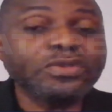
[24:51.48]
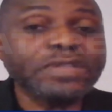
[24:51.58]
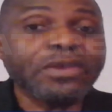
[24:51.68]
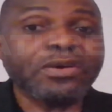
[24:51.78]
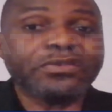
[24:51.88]
going to
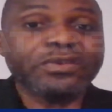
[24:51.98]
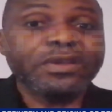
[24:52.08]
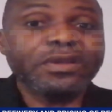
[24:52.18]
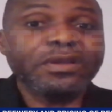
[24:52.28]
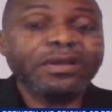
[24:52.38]
tell us
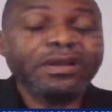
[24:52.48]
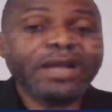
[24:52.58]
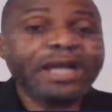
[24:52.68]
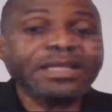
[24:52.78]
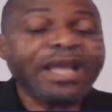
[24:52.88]

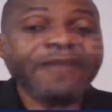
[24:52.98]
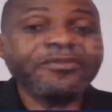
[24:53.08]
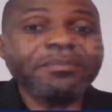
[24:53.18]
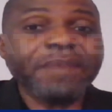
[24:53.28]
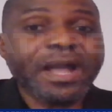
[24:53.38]
at the
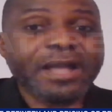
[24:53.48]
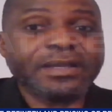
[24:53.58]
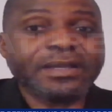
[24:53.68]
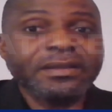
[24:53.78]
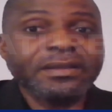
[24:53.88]
half-year
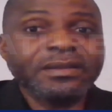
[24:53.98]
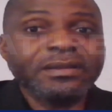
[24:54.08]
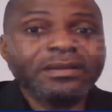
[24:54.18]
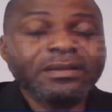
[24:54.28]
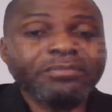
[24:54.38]
mark?
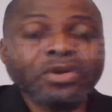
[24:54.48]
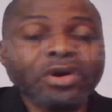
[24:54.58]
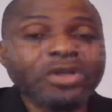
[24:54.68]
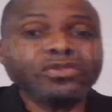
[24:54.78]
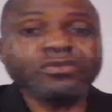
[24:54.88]

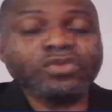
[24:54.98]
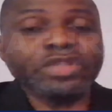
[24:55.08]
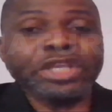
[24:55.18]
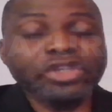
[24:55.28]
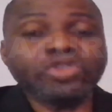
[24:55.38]
because
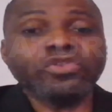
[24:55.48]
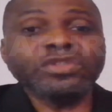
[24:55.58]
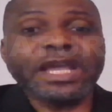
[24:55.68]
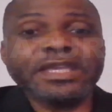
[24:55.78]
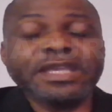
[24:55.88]
the
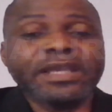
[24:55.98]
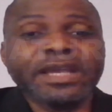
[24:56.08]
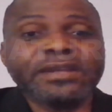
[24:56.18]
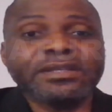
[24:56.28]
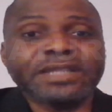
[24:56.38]
issues that he
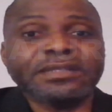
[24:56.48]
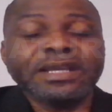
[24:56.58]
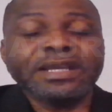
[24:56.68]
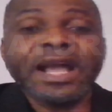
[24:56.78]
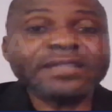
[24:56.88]

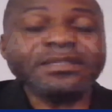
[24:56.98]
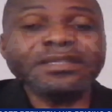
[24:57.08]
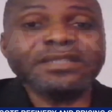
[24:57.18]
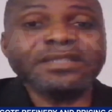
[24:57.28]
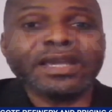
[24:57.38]
inherited are
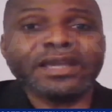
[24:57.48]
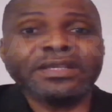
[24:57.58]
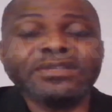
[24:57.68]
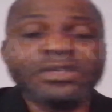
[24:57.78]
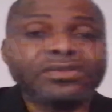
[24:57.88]
still
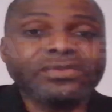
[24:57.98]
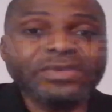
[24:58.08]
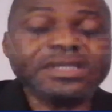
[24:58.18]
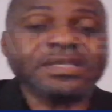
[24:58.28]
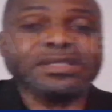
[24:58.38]
there.
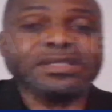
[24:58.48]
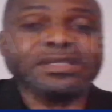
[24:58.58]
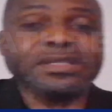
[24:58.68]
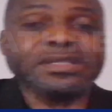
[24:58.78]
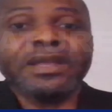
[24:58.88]
Insecurity is
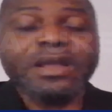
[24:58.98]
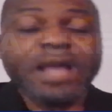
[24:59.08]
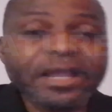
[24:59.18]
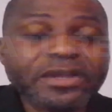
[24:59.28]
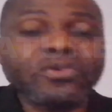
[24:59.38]
still there.
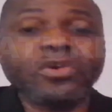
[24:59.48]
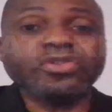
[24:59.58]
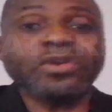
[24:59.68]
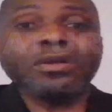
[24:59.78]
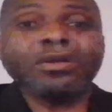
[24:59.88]

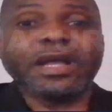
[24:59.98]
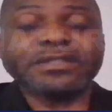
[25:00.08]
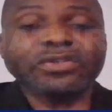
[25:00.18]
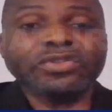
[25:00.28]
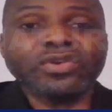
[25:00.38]
Agriculture,
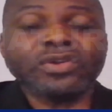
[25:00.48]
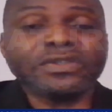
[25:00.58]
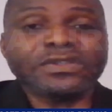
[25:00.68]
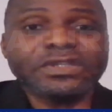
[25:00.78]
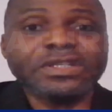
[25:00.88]
as a
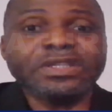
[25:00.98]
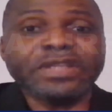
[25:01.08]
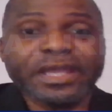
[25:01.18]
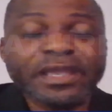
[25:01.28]
result, is still